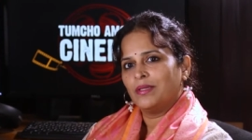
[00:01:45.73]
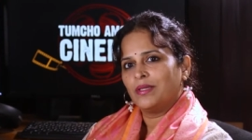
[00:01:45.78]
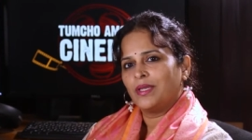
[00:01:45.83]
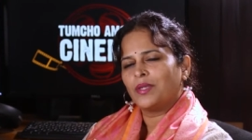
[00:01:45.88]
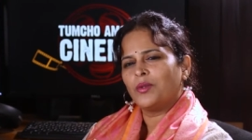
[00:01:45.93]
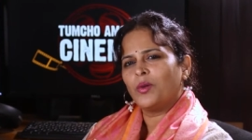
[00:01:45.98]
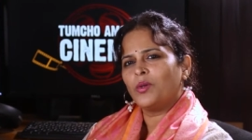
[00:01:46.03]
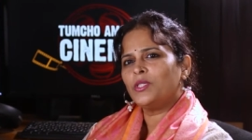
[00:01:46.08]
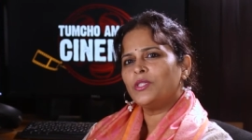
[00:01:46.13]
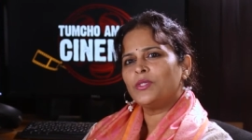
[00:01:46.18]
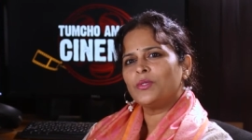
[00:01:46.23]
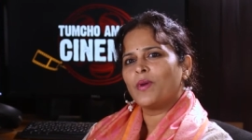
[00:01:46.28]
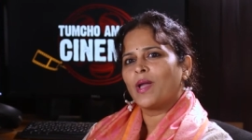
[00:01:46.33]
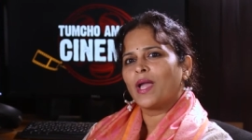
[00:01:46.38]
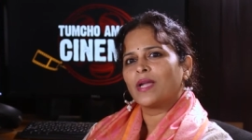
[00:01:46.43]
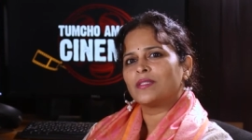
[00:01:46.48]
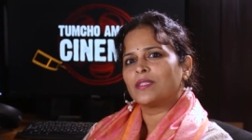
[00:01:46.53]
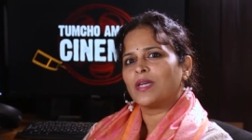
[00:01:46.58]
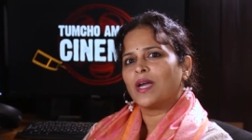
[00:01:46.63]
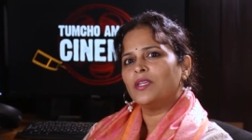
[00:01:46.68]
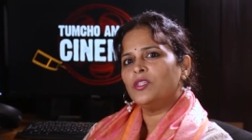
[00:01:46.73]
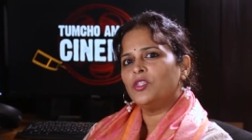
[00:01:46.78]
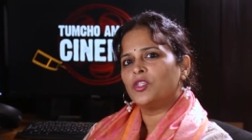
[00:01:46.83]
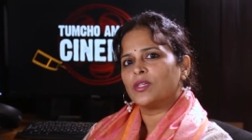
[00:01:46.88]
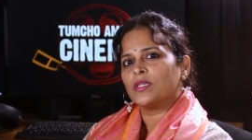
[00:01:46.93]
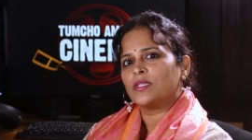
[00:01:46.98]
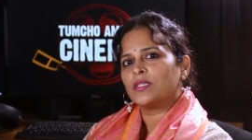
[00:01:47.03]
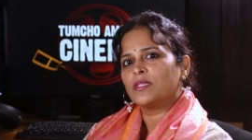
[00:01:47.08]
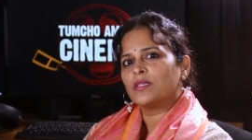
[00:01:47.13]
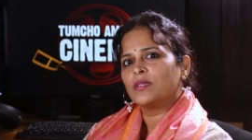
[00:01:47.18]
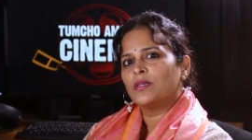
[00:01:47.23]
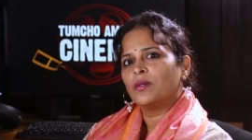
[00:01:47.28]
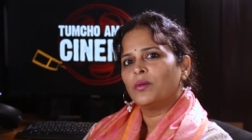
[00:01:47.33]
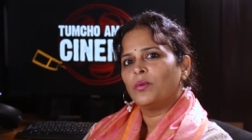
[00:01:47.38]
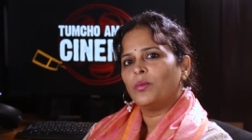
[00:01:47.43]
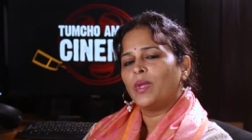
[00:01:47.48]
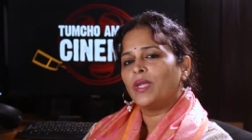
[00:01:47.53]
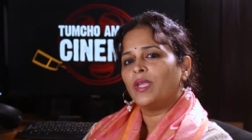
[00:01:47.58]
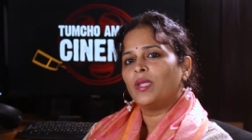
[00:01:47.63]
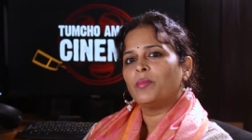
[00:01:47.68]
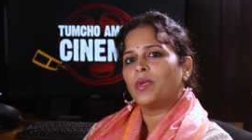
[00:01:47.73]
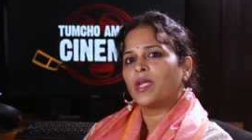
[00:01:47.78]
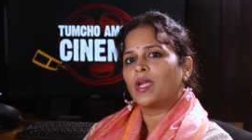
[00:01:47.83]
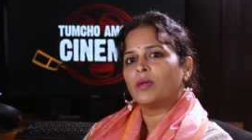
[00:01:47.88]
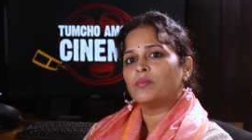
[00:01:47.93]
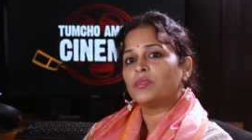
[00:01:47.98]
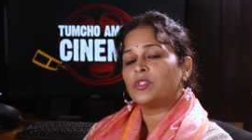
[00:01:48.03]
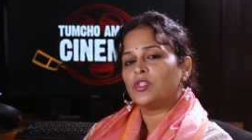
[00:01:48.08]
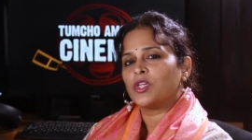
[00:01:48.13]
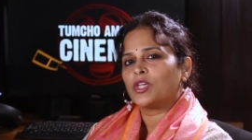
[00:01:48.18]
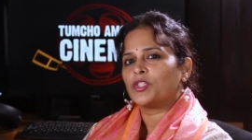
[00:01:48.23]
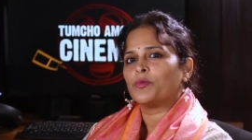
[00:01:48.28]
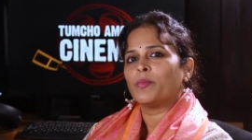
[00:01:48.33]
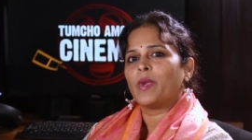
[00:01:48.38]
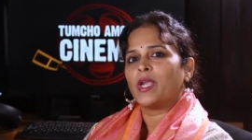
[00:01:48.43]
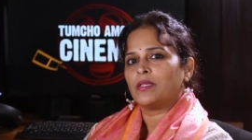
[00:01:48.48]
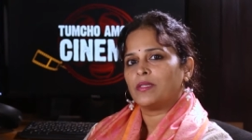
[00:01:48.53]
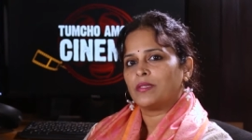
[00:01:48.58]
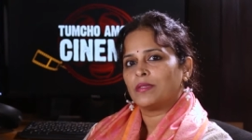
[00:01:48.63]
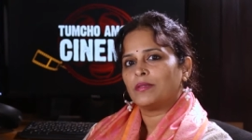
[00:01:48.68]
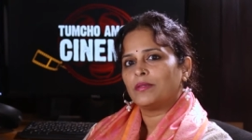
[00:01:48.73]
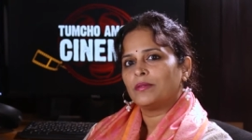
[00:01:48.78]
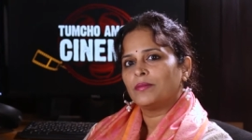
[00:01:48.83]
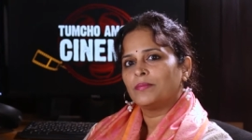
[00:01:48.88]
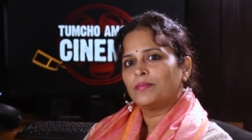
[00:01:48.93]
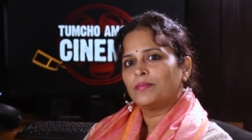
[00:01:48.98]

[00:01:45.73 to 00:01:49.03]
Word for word: can also act unjust when he becomes judgmental.